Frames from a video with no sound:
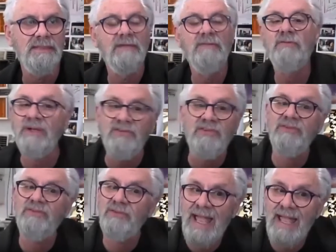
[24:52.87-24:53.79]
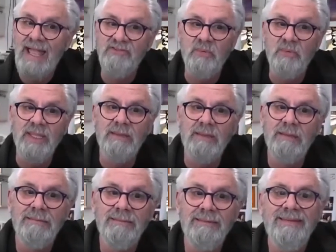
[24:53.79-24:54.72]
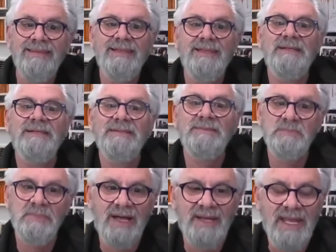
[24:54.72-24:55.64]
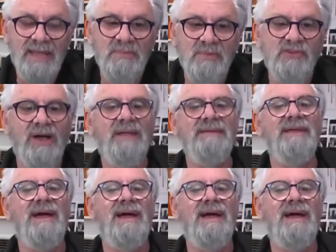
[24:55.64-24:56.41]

For instance, last week on Amazon,